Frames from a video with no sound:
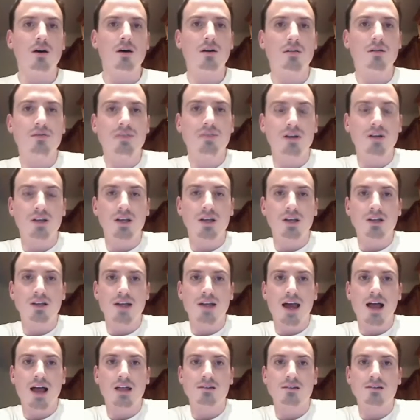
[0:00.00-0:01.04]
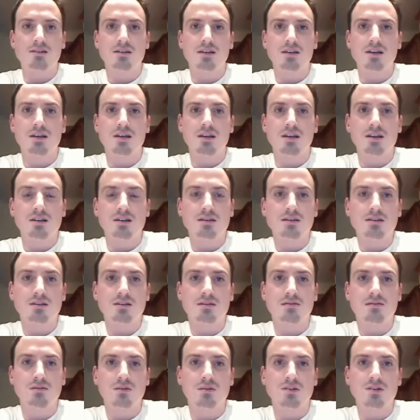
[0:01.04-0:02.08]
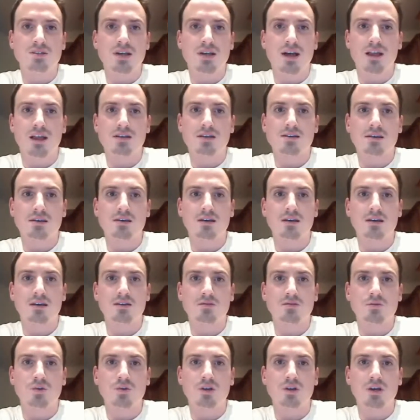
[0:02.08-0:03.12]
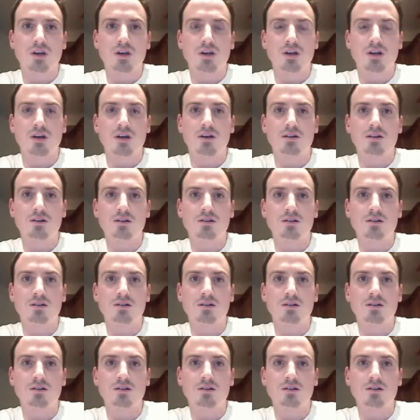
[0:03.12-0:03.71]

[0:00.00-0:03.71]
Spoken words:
Philly and Dallas in the East. Of course, Dallas, I think, is really going to...